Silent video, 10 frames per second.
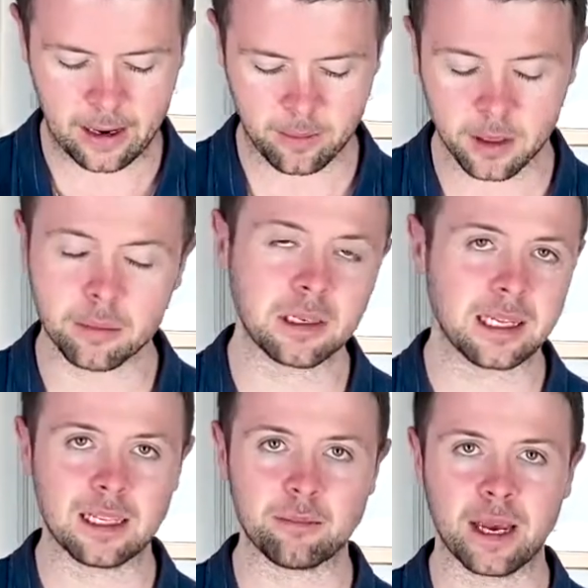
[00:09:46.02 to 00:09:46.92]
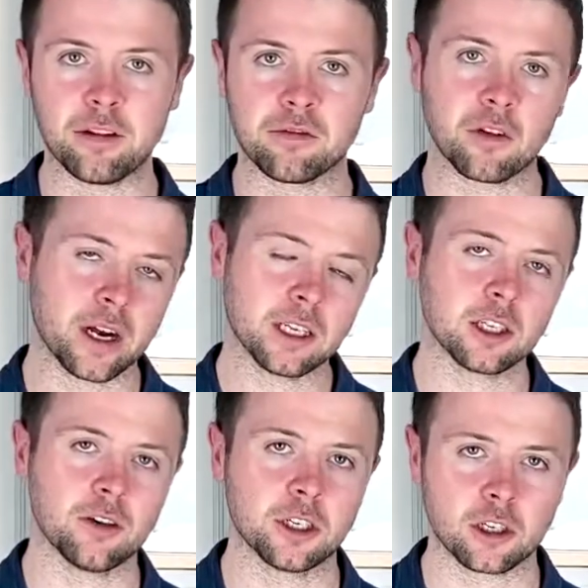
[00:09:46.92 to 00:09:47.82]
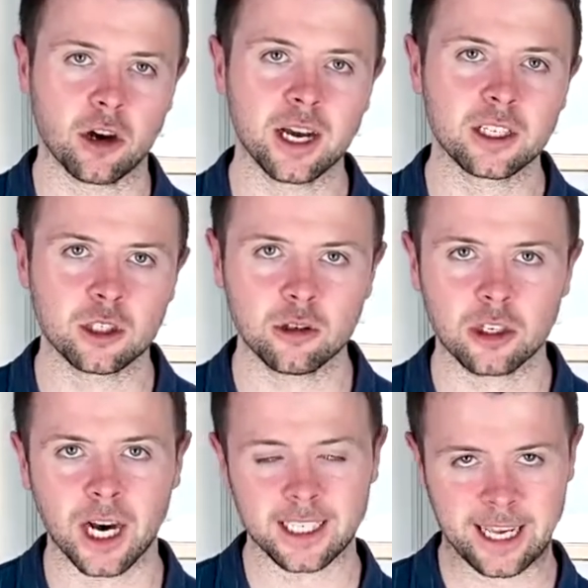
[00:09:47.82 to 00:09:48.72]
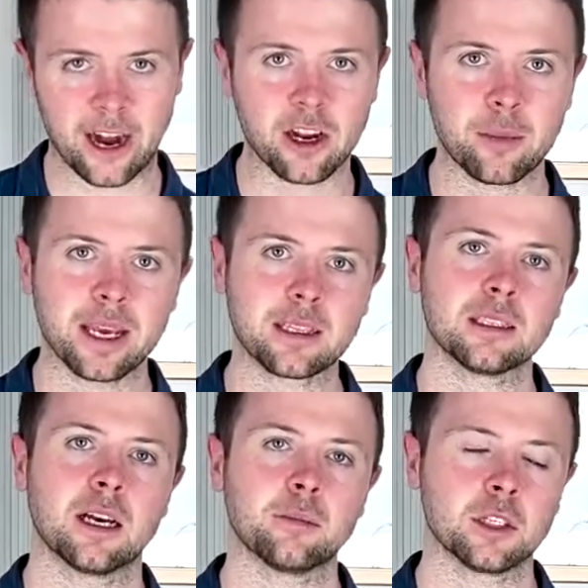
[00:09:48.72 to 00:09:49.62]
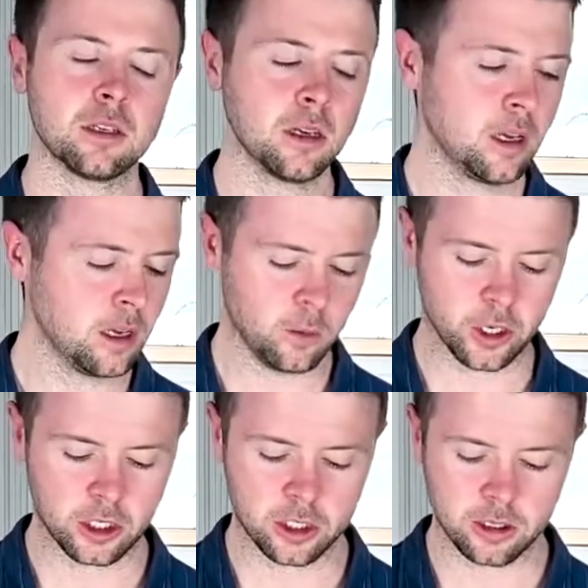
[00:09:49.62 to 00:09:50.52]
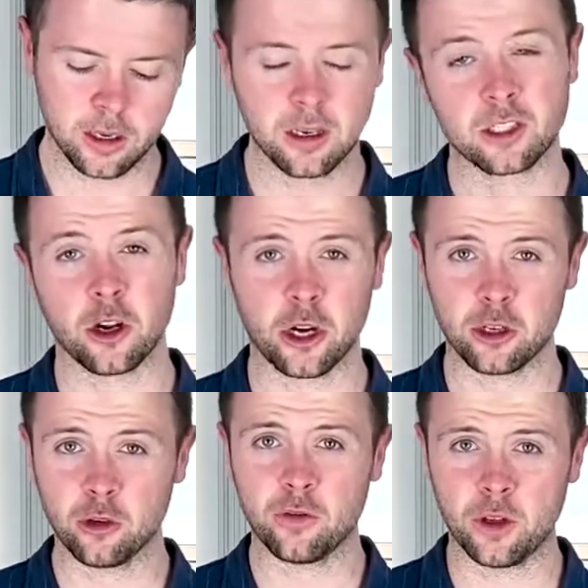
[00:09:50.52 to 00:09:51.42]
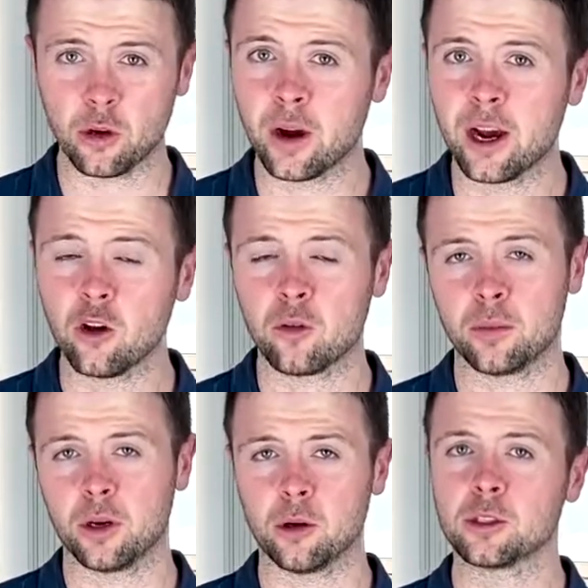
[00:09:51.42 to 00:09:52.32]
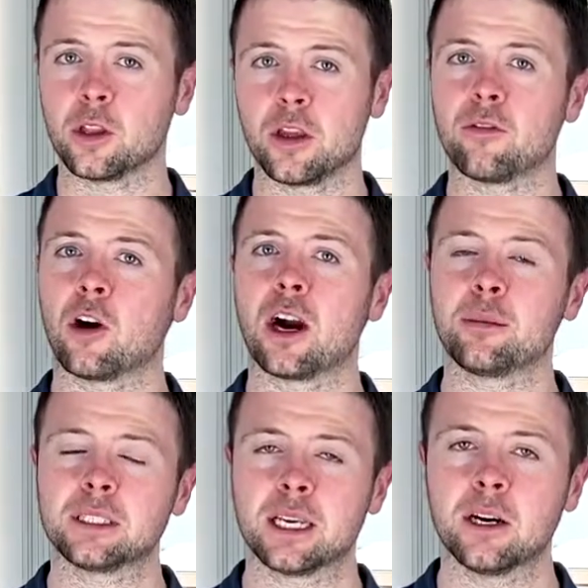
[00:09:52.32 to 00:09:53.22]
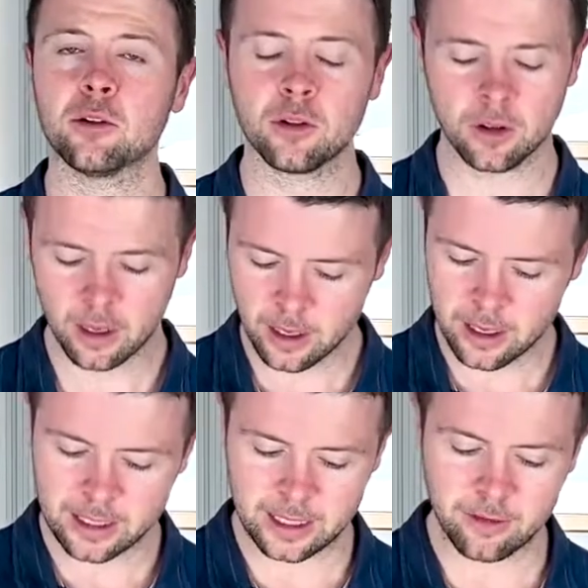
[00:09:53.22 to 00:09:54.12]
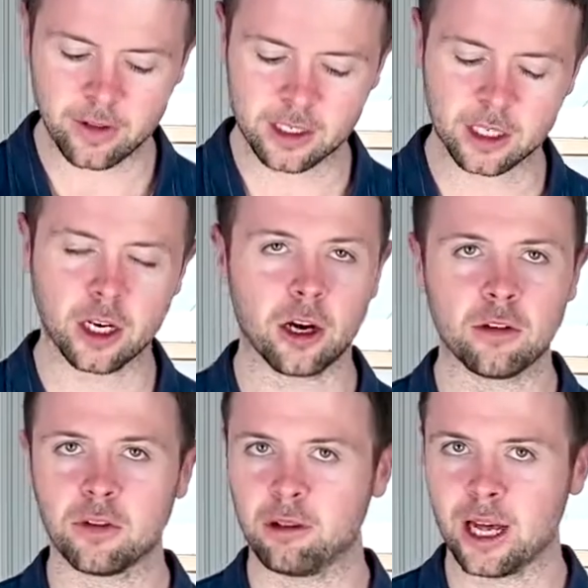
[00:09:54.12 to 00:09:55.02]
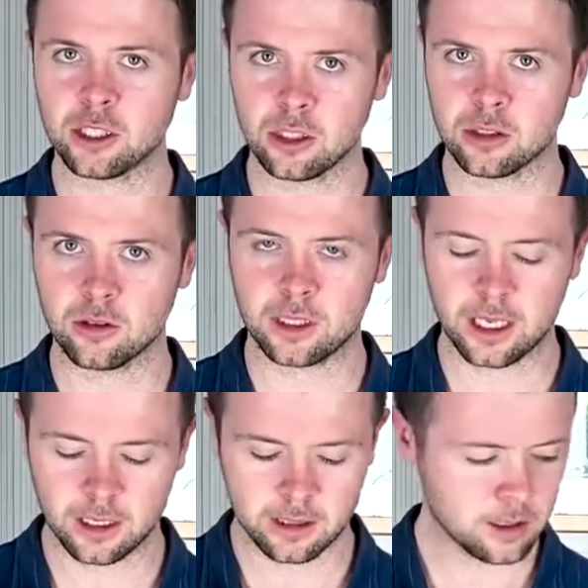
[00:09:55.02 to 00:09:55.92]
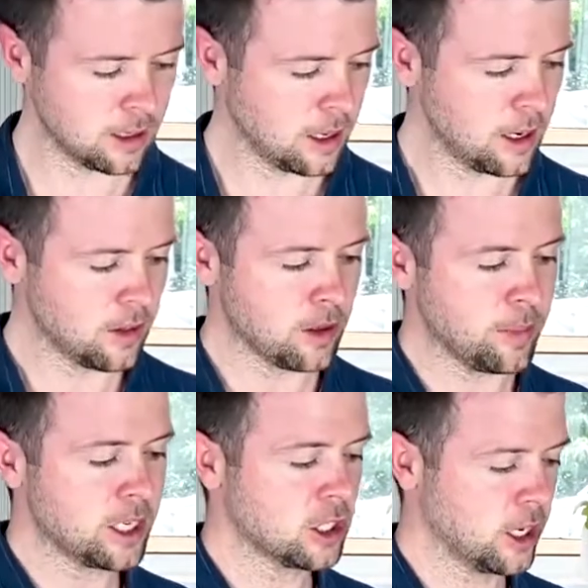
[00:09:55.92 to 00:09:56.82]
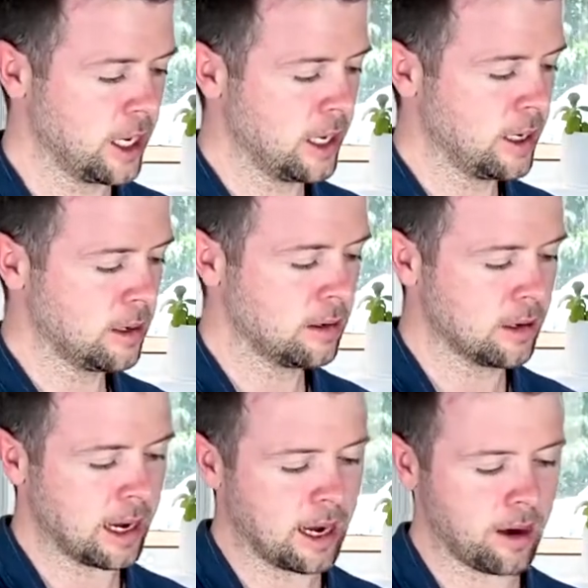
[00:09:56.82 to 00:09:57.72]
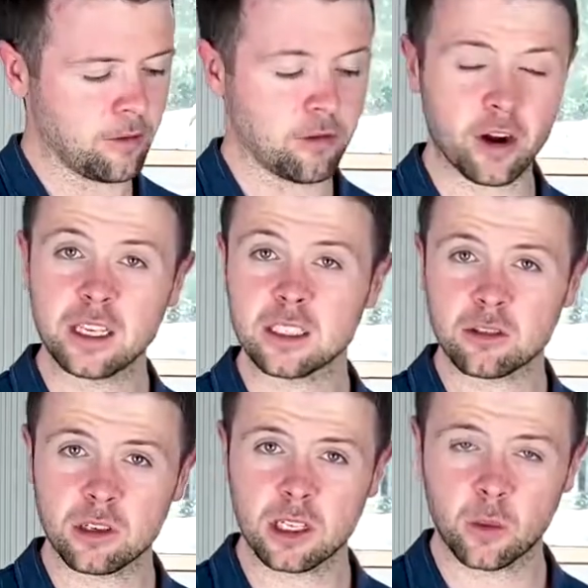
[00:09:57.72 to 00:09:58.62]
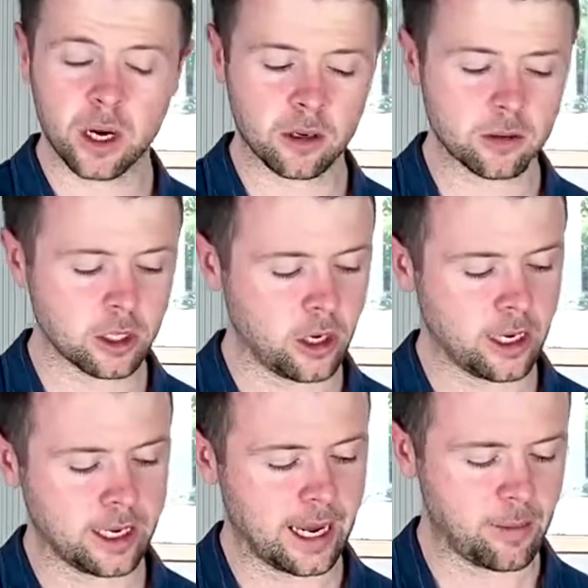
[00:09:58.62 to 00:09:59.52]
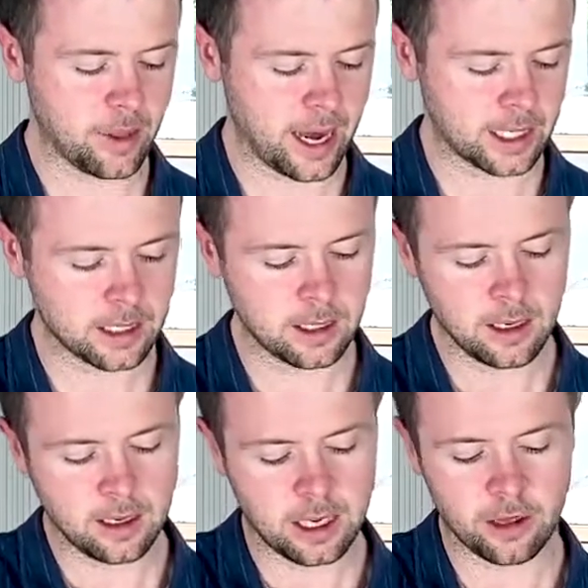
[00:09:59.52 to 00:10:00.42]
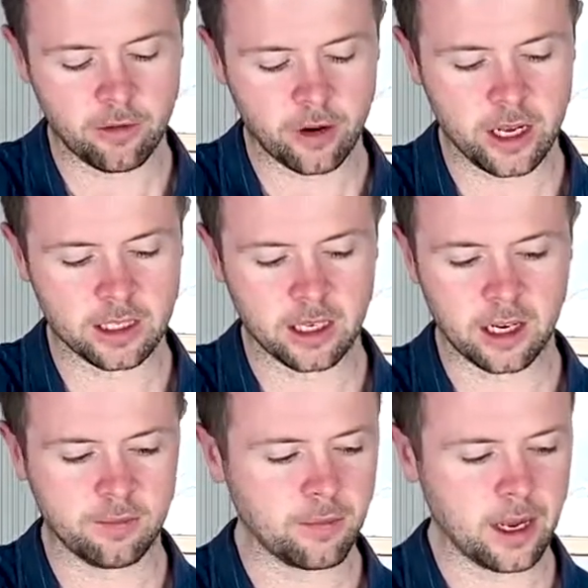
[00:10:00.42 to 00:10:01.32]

completely meat free. So if you're trying to cut down your meat consumption, which is not only good for your health, but also the environment's health, give this a go for lunches or dinners. The mixture here freezes really well, so you can keep that in the freezer